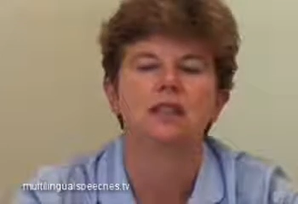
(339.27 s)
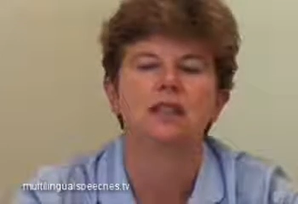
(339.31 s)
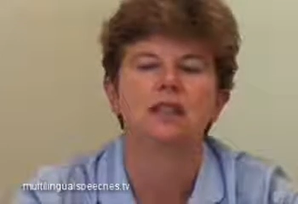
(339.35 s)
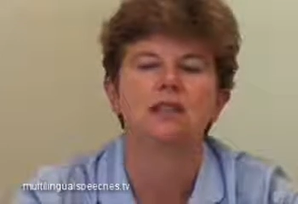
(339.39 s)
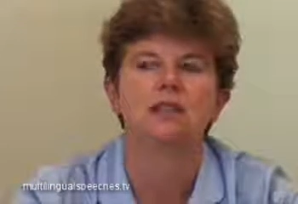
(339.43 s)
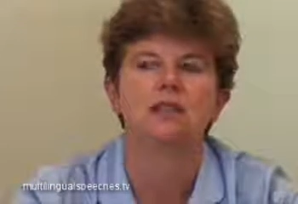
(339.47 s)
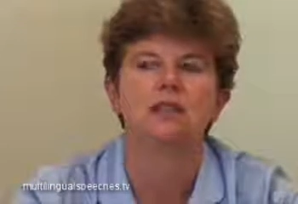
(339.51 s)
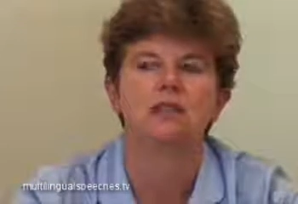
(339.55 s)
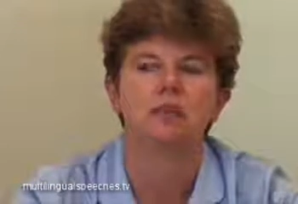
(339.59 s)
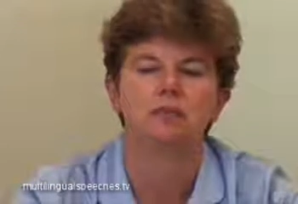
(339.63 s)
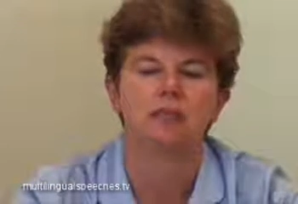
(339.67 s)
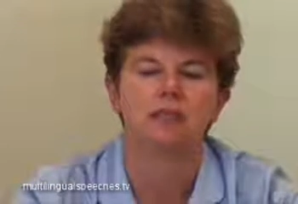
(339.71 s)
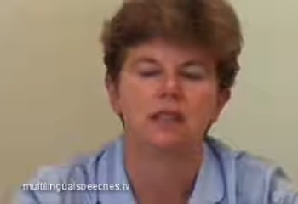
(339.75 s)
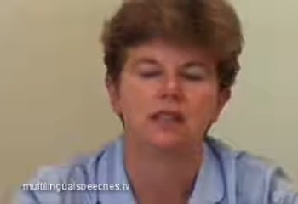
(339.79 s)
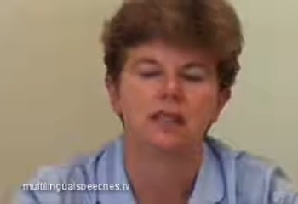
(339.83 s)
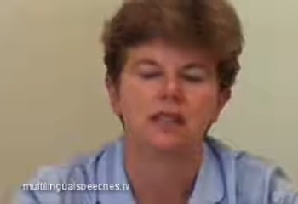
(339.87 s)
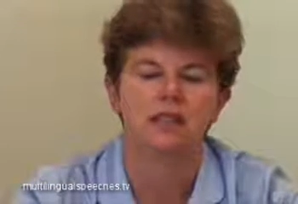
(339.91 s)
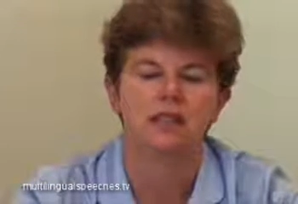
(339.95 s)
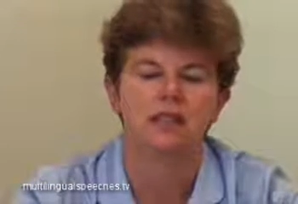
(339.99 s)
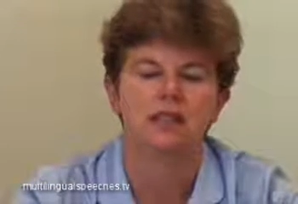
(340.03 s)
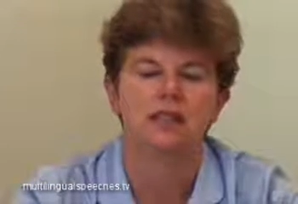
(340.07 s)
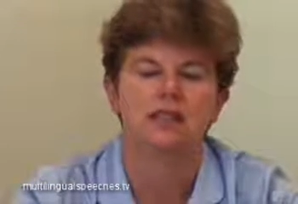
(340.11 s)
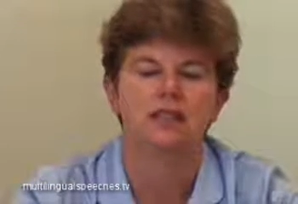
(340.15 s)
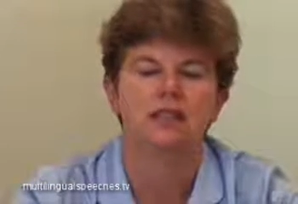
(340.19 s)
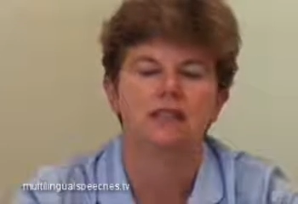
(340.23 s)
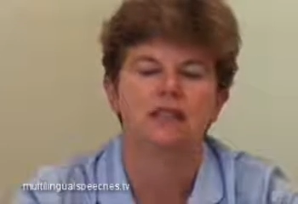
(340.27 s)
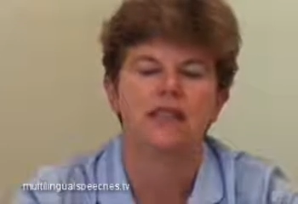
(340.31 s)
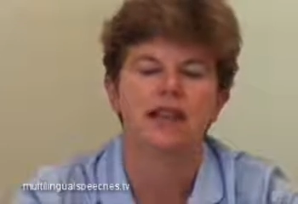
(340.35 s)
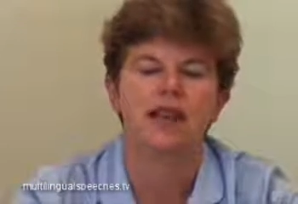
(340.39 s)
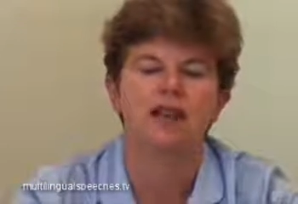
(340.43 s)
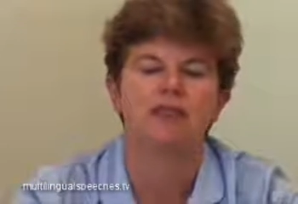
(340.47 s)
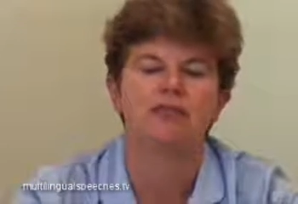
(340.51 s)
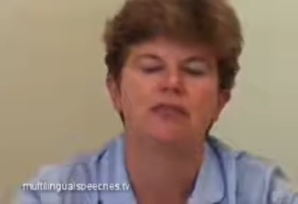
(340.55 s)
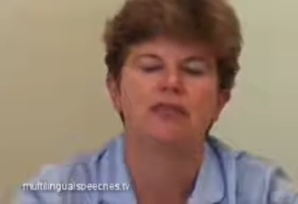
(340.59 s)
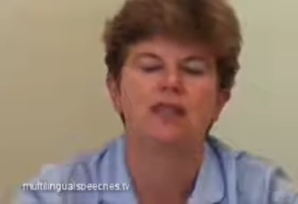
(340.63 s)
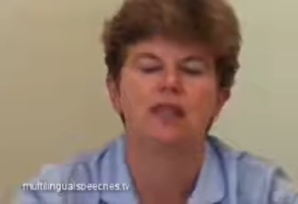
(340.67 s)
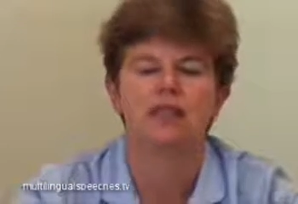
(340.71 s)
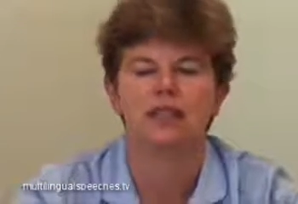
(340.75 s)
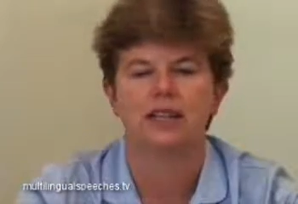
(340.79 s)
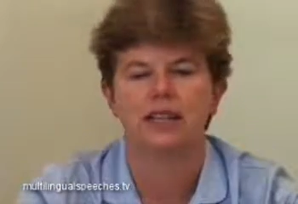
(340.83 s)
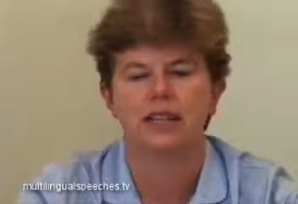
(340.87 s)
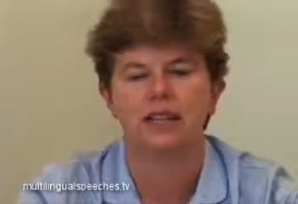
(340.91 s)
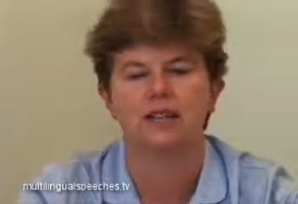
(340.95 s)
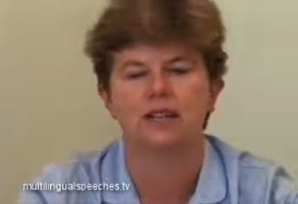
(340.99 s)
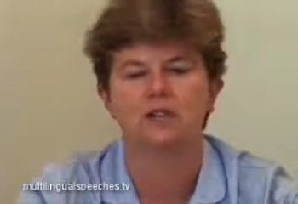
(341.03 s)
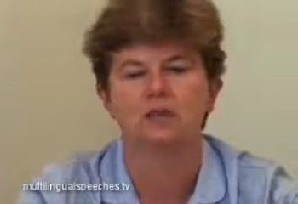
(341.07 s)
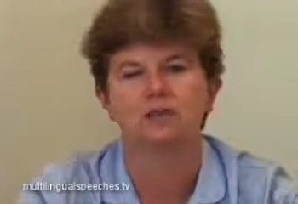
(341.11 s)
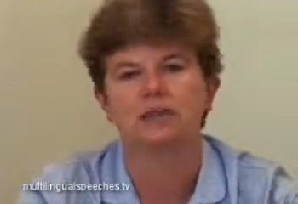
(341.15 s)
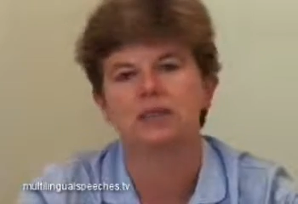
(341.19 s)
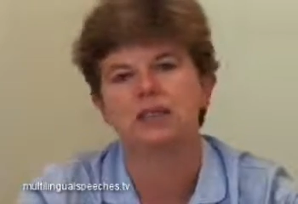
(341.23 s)
including in particular the African,
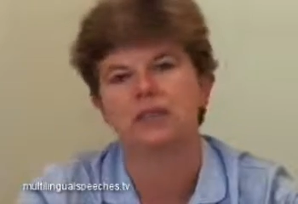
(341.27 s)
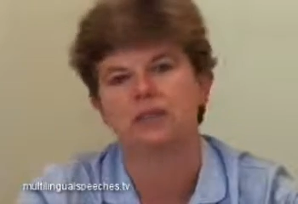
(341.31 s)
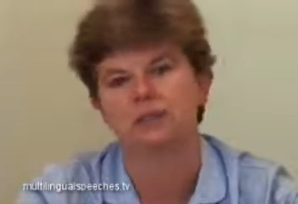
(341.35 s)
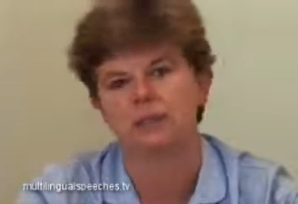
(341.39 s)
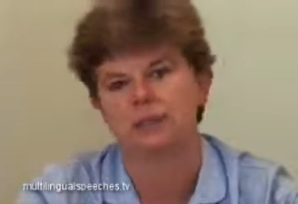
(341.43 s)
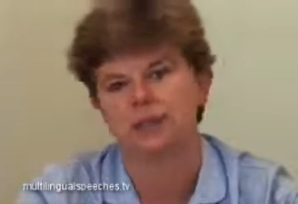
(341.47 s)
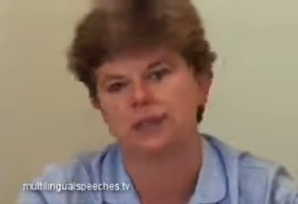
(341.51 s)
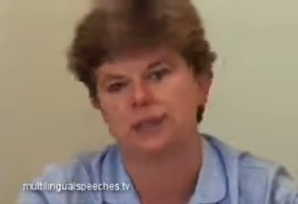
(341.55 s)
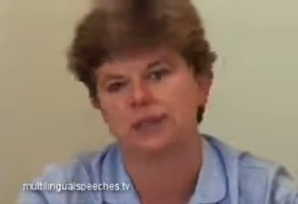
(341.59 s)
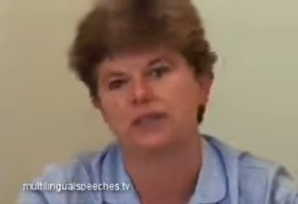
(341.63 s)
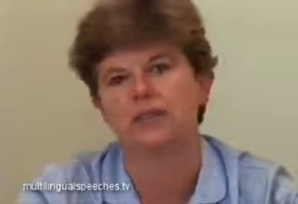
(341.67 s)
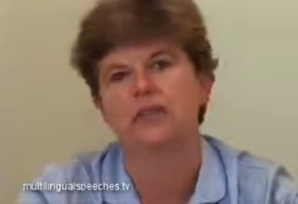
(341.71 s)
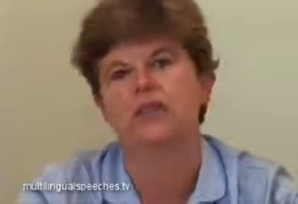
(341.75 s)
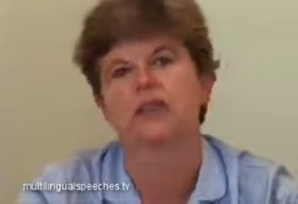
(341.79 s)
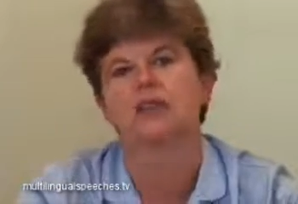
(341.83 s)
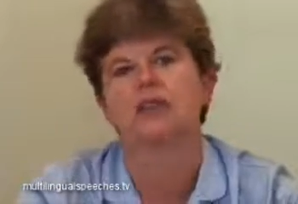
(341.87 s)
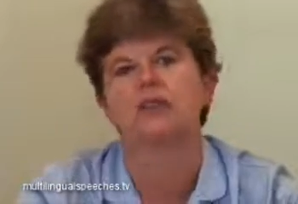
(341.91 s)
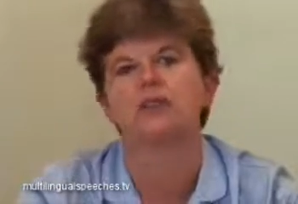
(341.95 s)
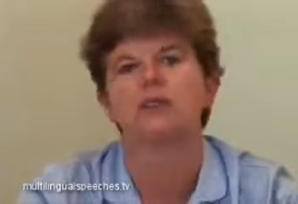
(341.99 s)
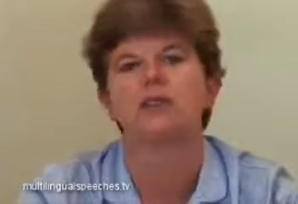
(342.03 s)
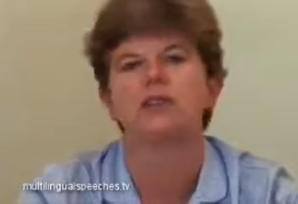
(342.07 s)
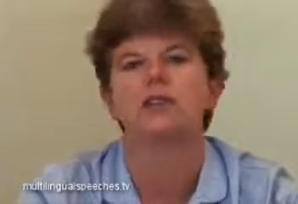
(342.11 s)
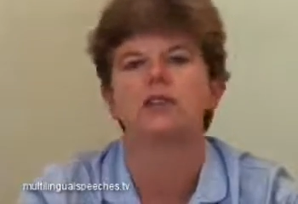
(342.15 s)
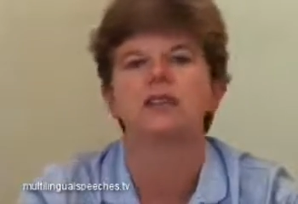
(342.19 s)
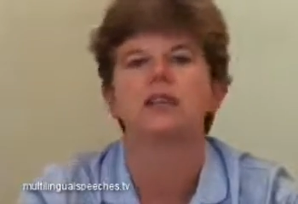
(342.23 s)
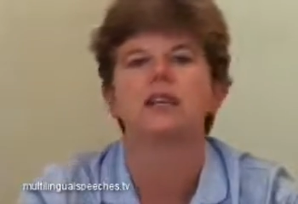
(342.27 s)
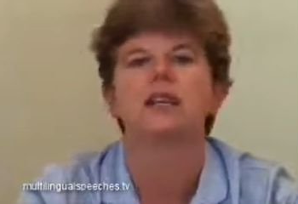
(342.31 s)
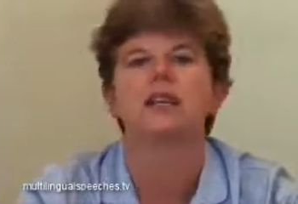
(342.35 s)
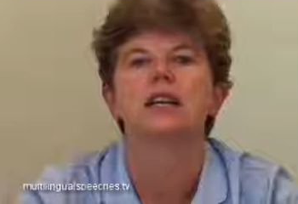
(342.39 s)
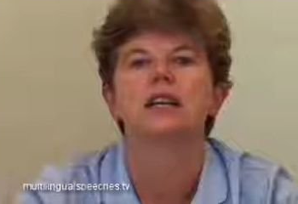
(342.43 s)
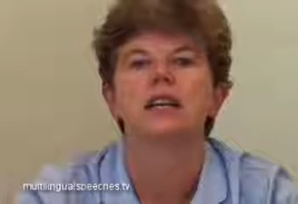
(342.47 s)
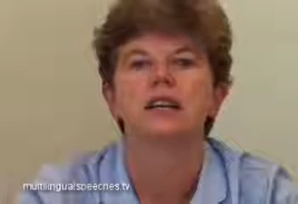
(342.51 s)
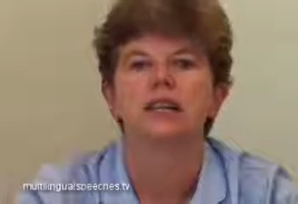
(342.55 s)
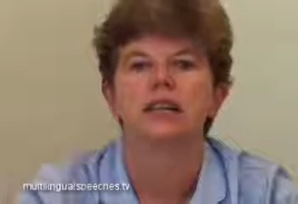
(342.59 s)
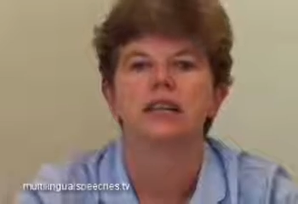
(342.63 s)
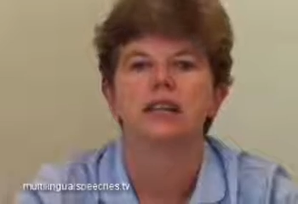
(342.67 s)
Caribbean, and Pacific countries.